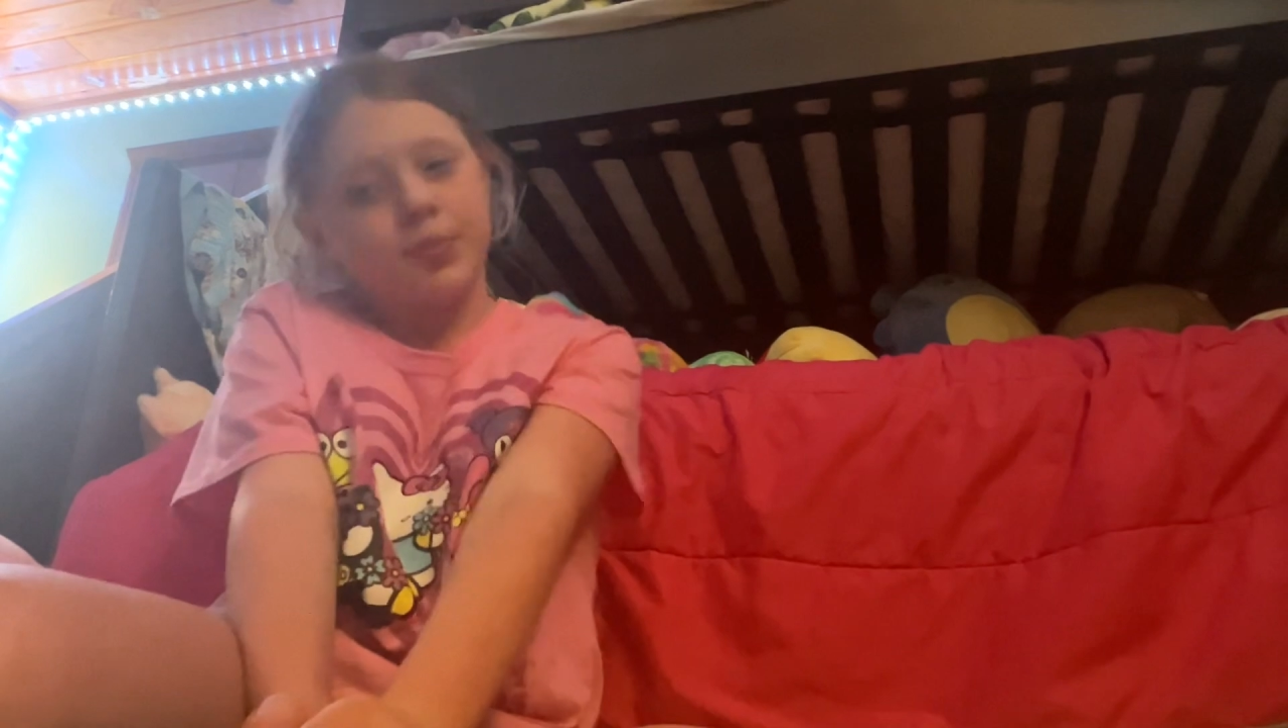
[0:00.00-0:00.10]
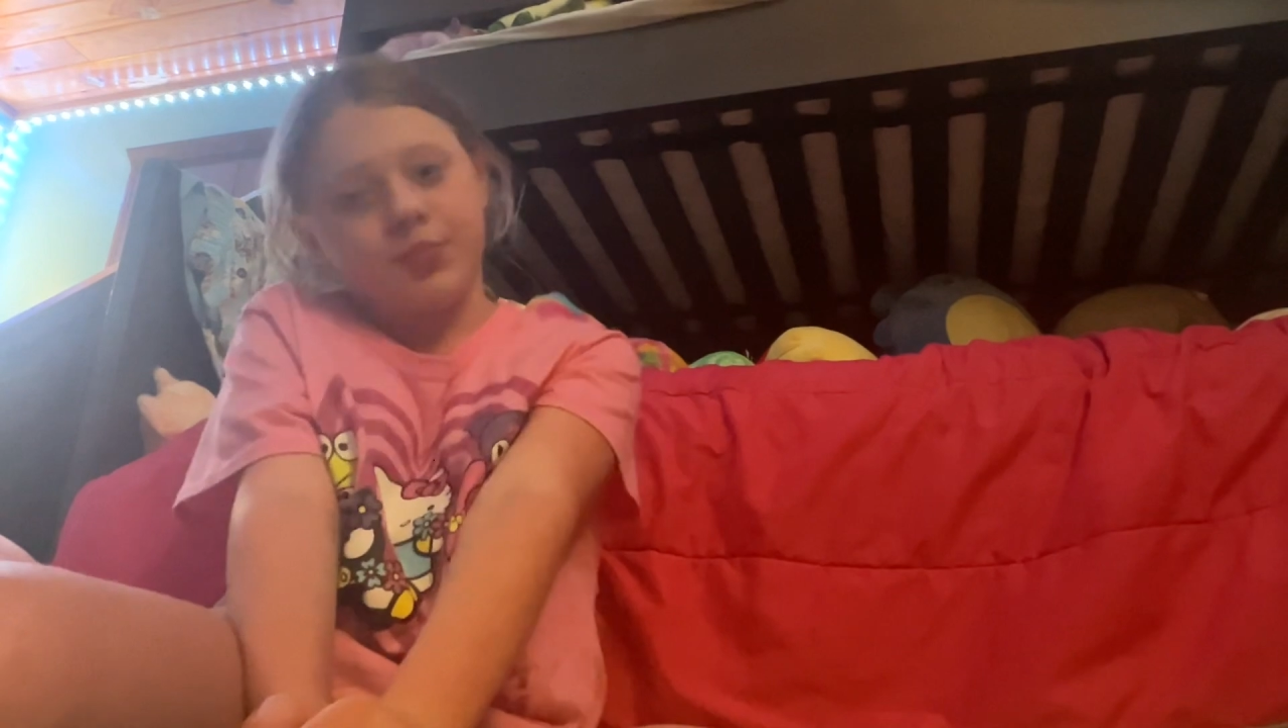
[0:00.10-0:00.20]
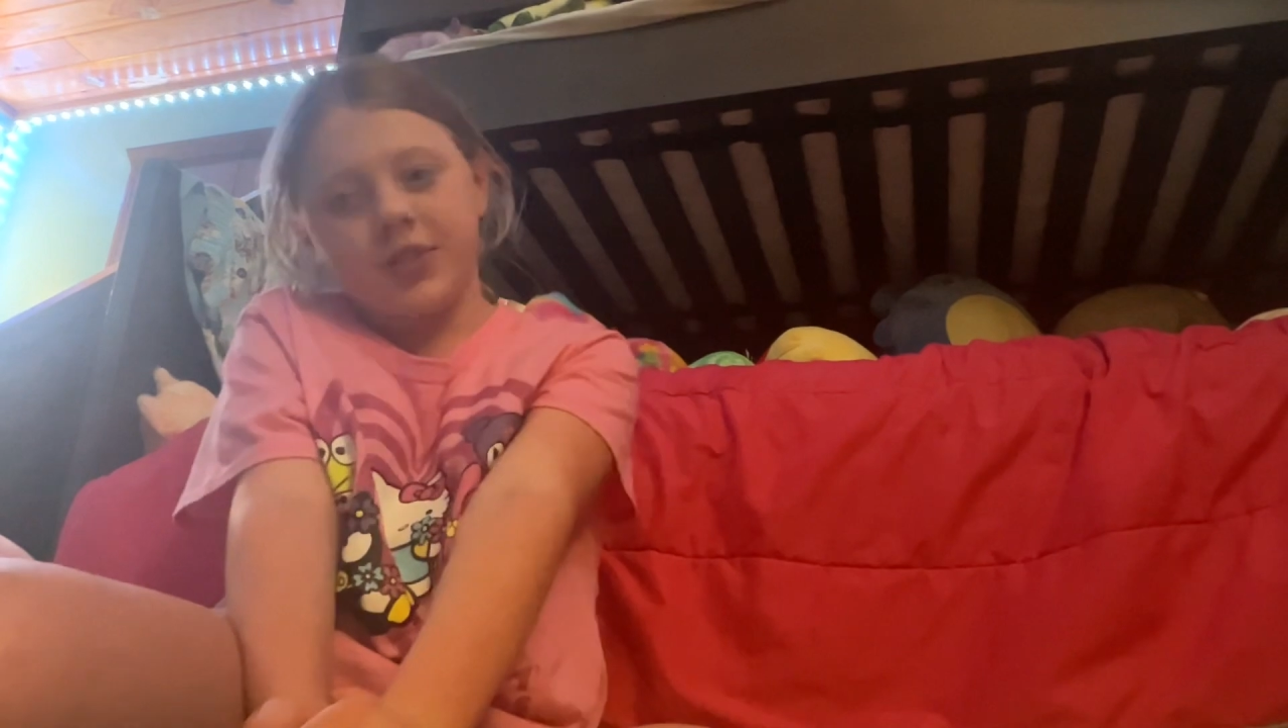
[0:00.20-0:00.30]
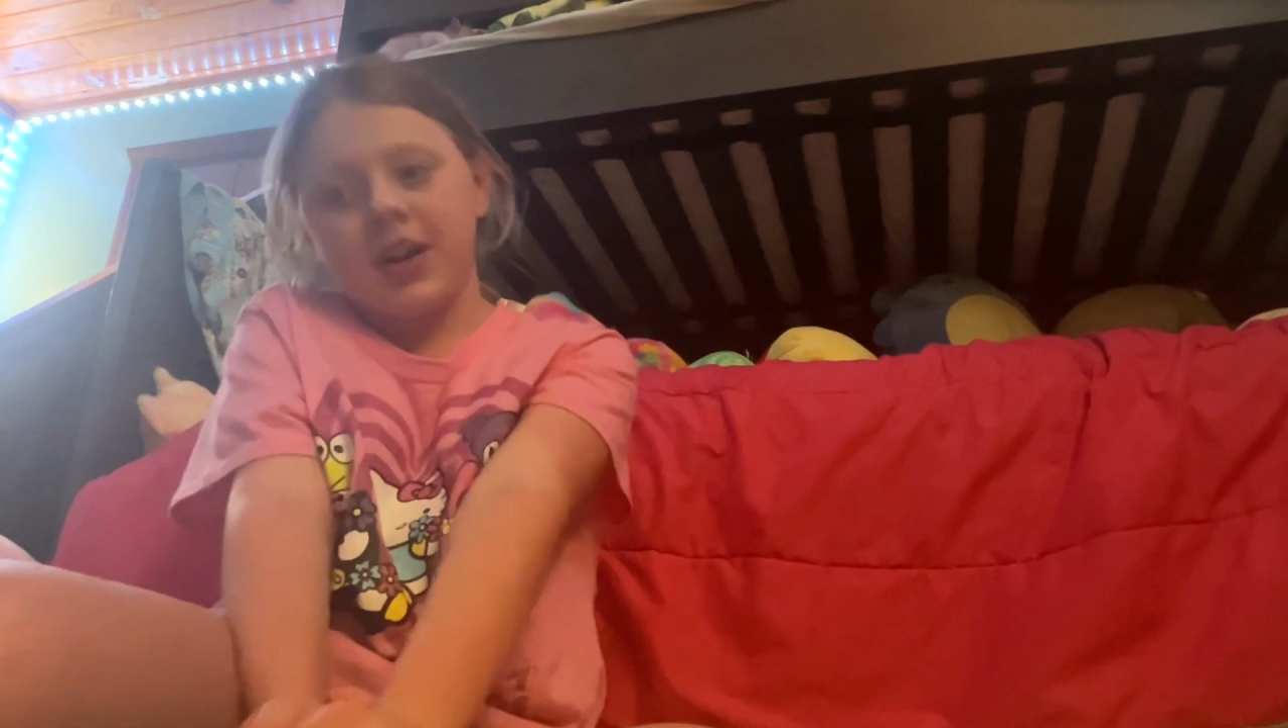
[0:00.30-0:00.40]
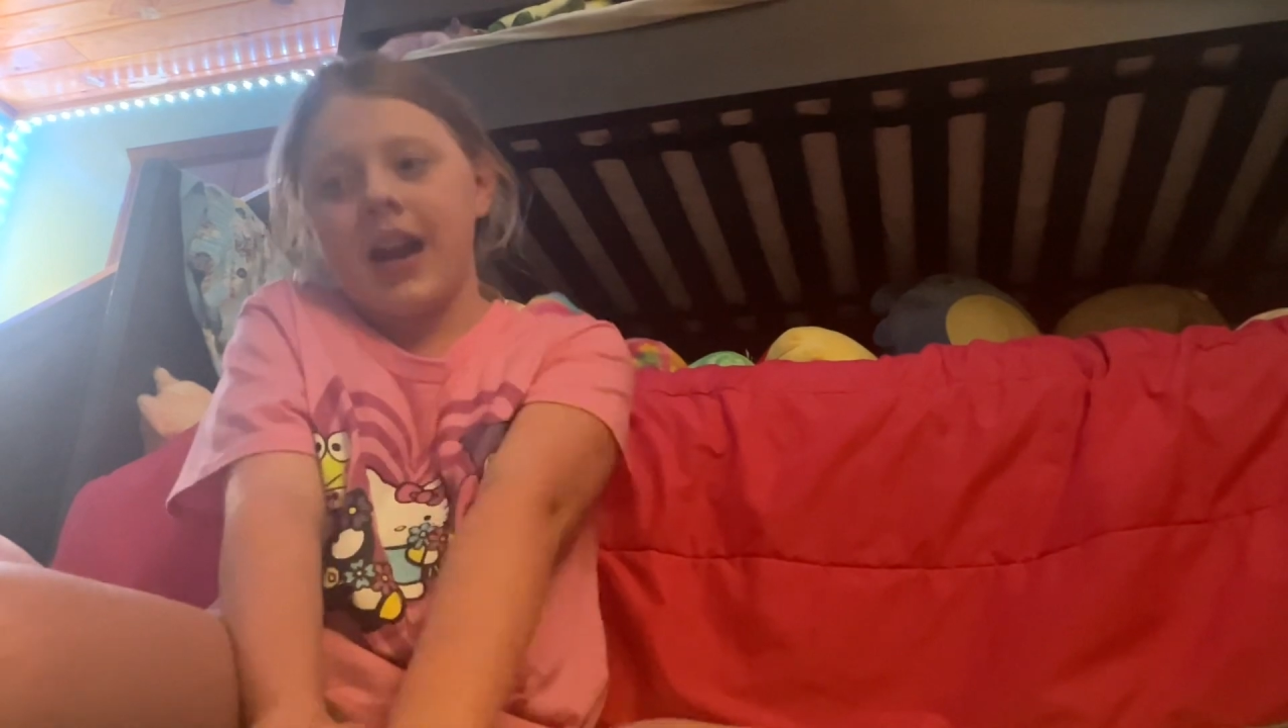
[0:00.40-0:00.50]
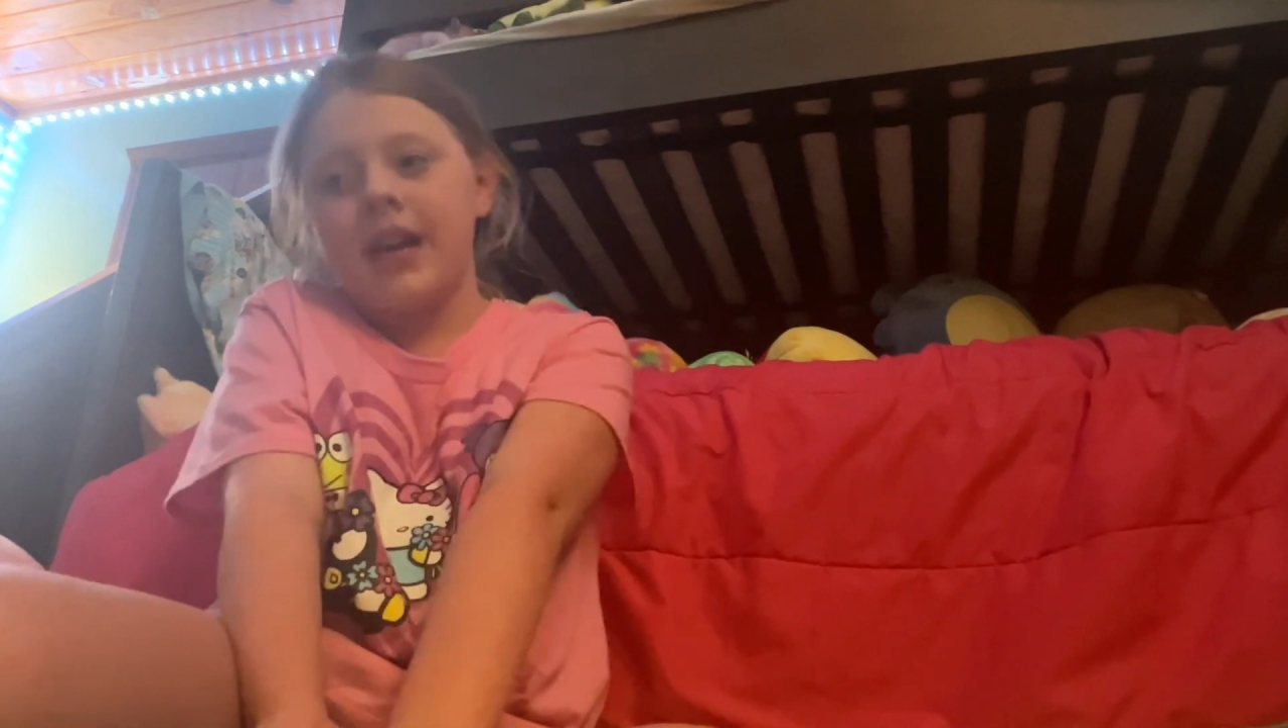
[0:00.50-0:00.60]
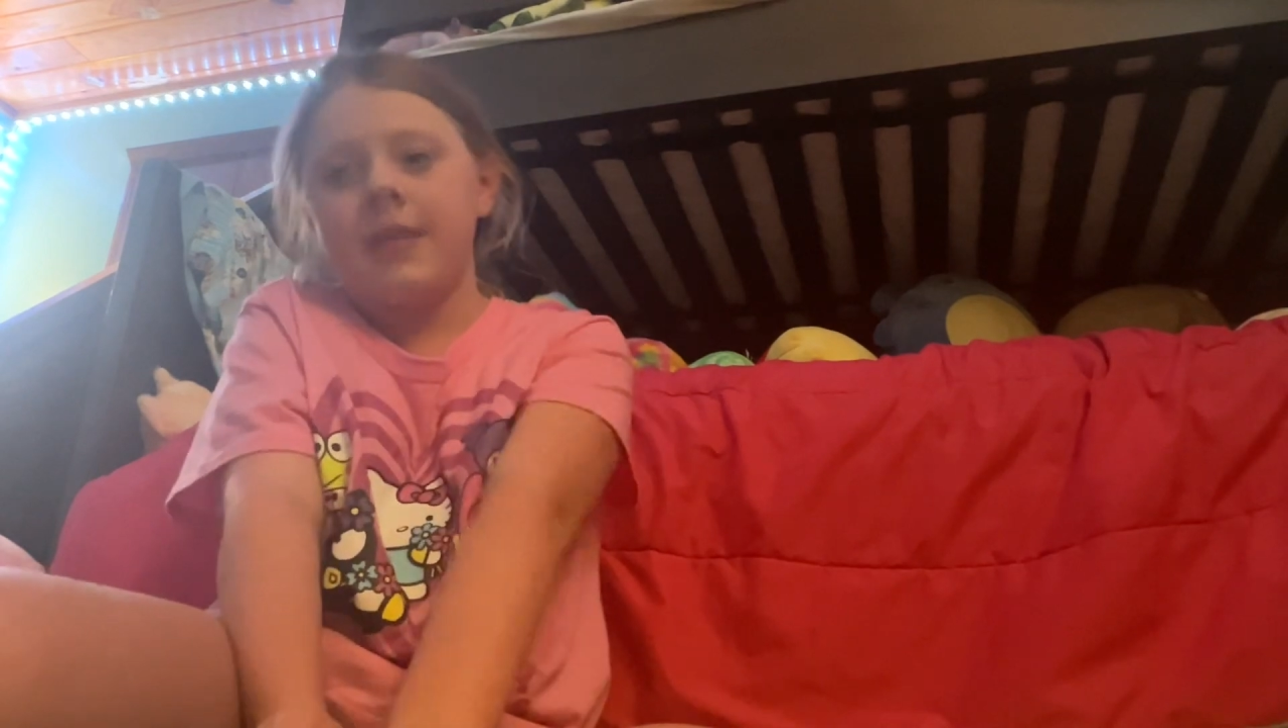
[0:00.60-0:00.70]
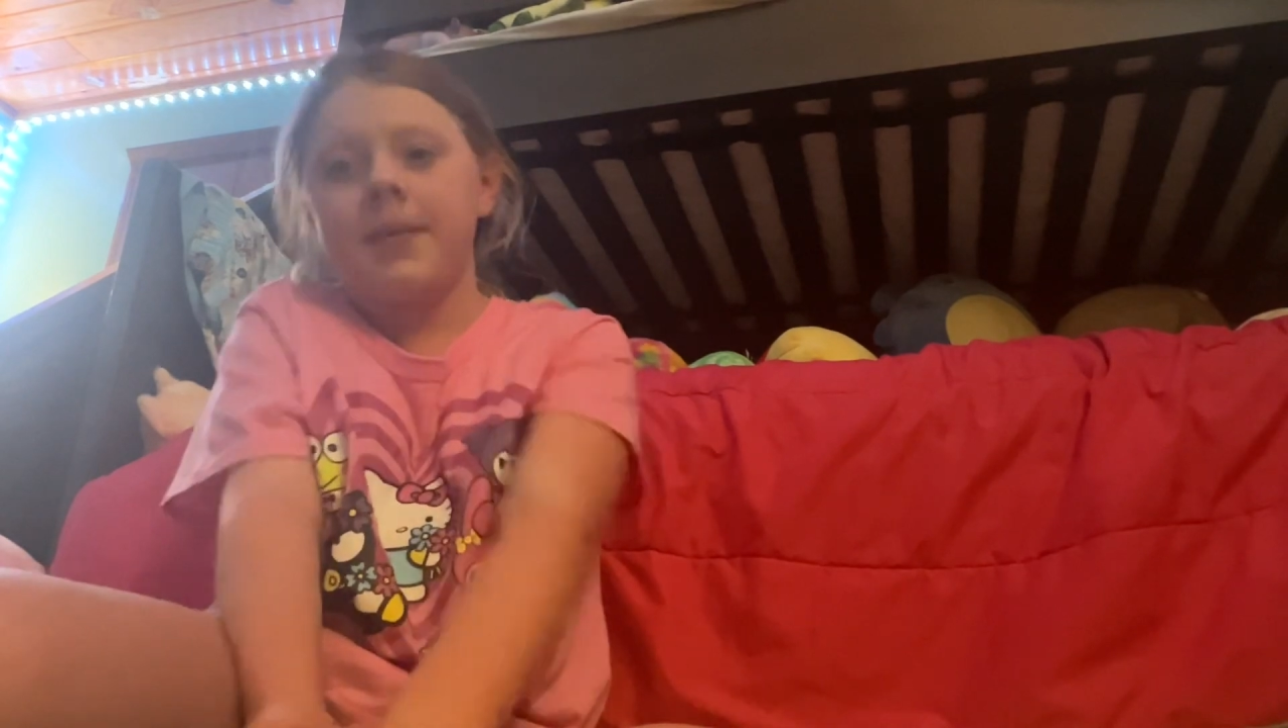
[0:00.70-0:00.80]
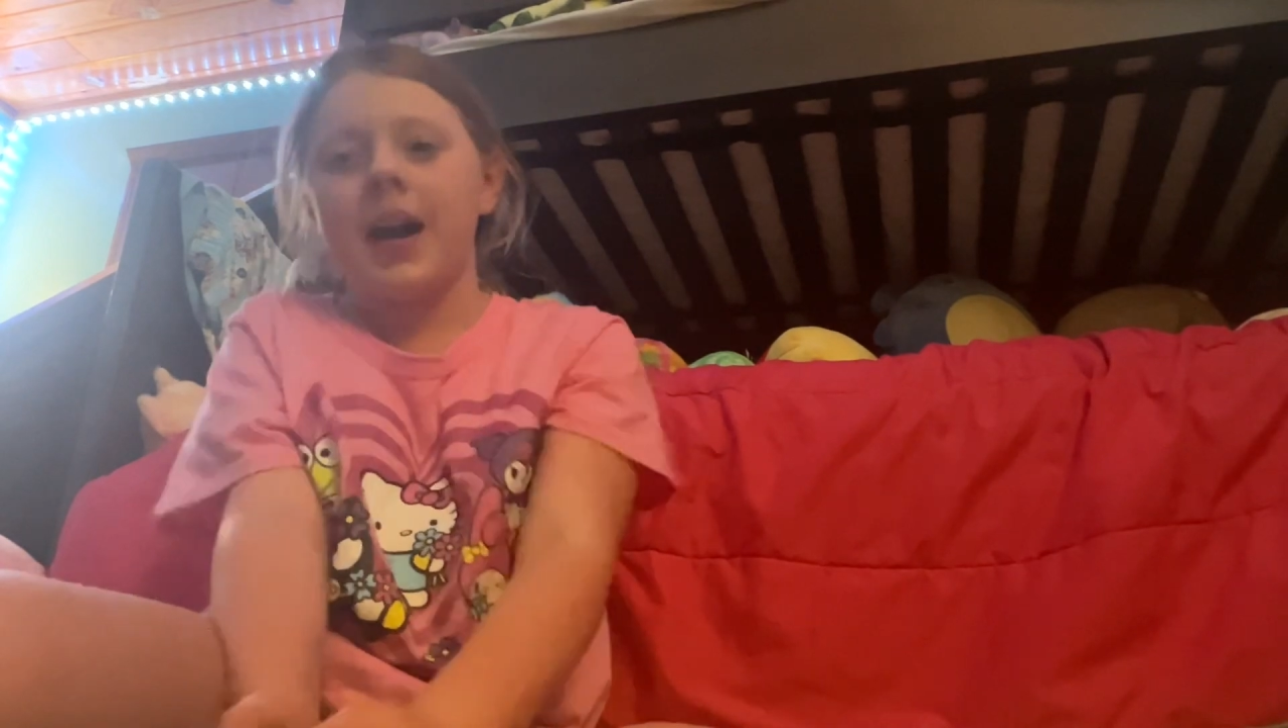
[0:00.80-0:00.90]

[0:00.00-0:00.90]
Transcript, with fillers: subscribe.